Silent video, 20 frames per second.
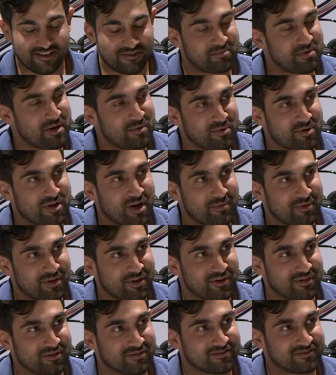People
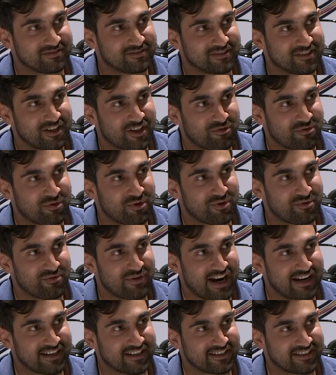coming through the
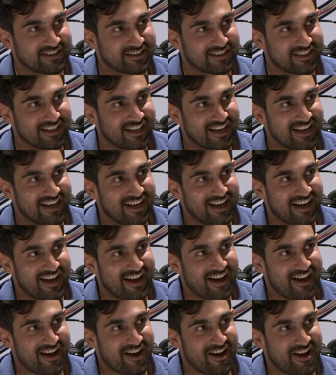ranks,
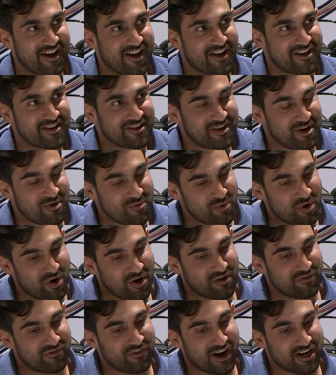you know,
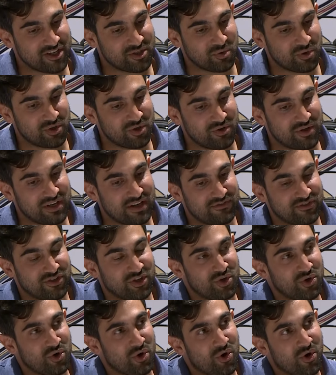what advice would you give
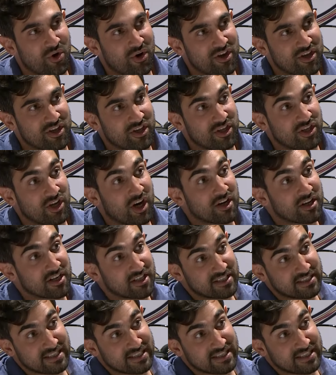to your younger